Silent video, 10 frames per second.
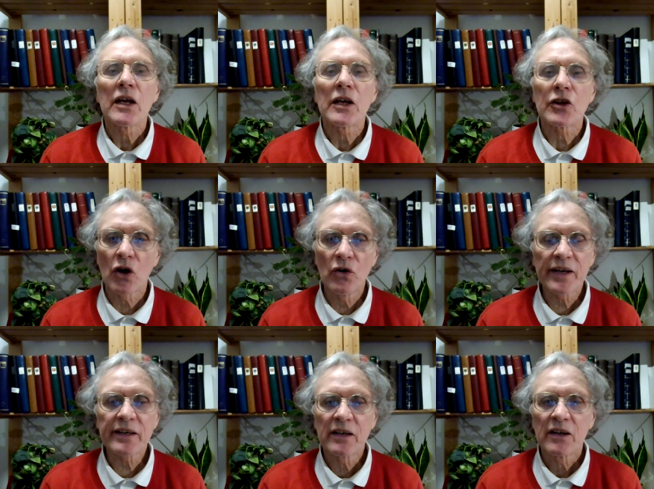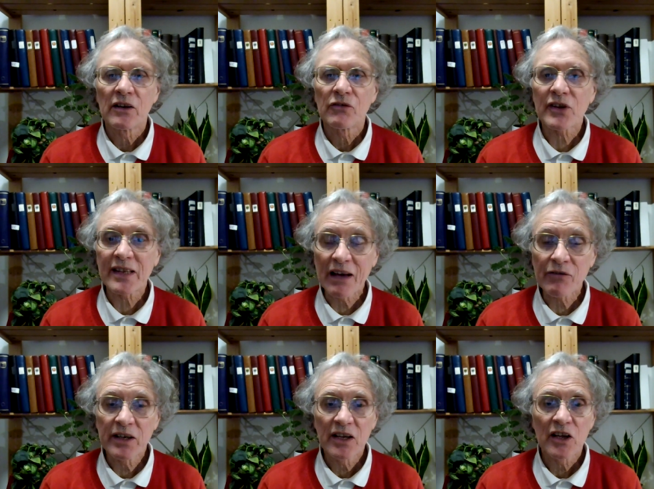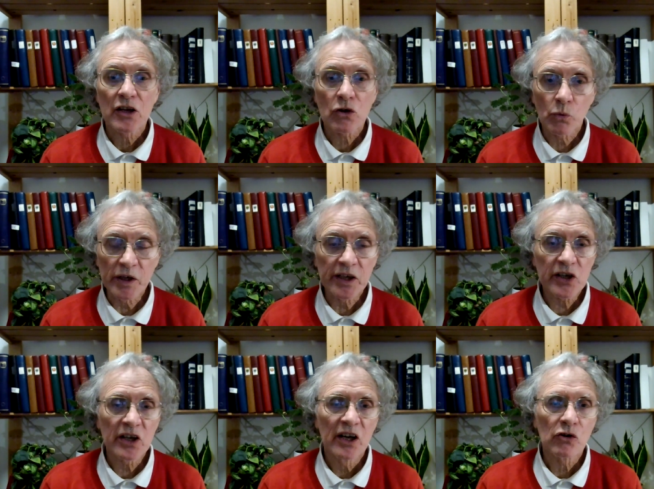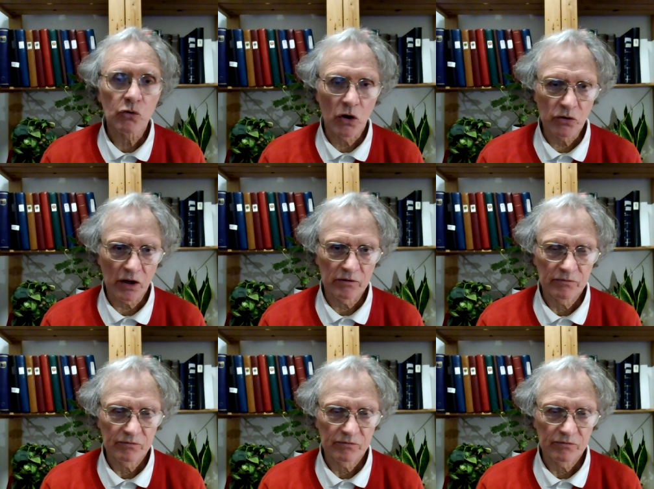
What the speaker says: He sold it for 7 Swedish krona.